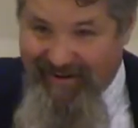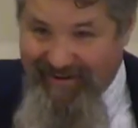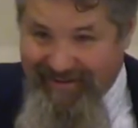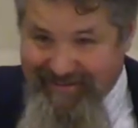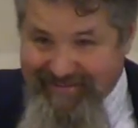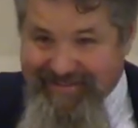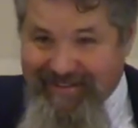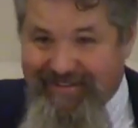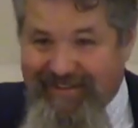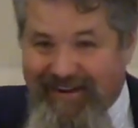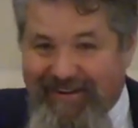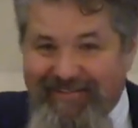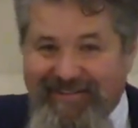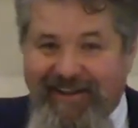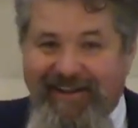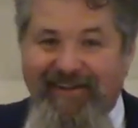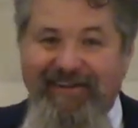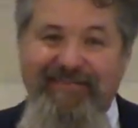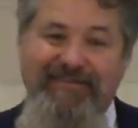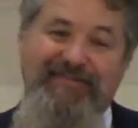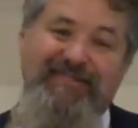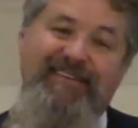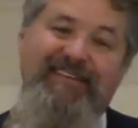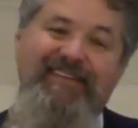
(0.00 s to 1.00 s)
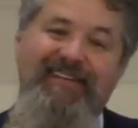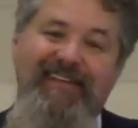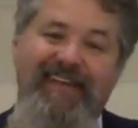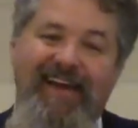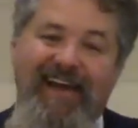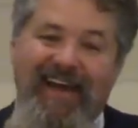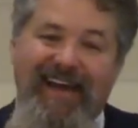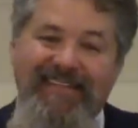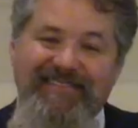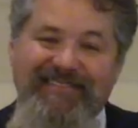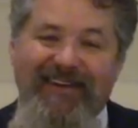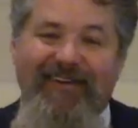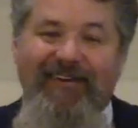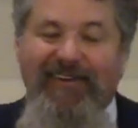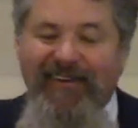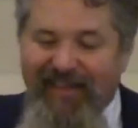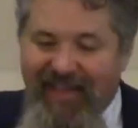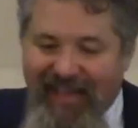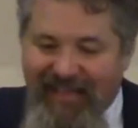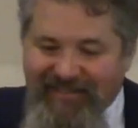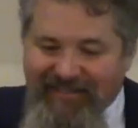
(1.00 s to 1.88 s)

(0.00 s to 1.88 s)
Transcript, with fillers: right? Is that how it goes? And so,